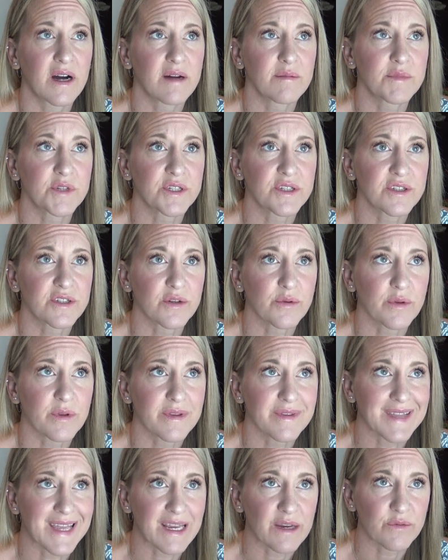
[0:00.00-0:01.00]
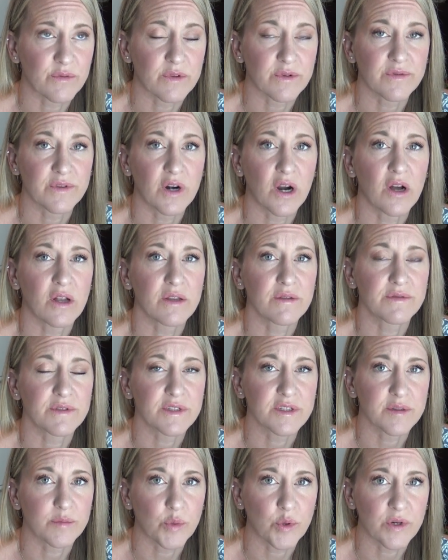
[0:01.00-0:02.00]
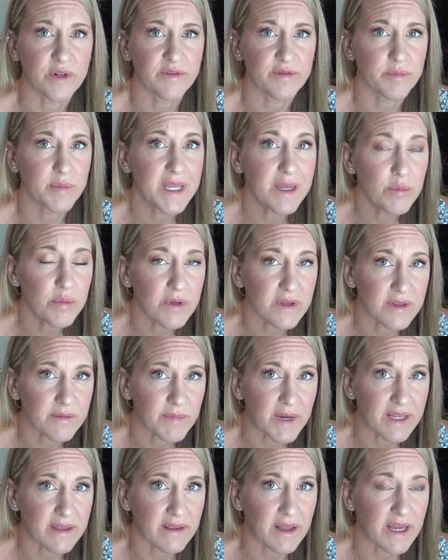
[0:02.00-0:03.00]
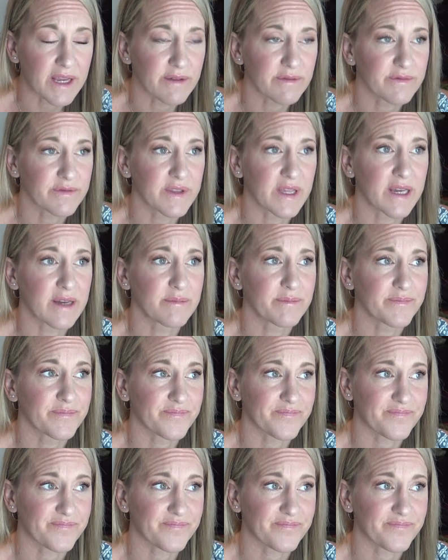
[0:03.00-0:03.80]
I'm just so thankful for all of the supportive people in my life that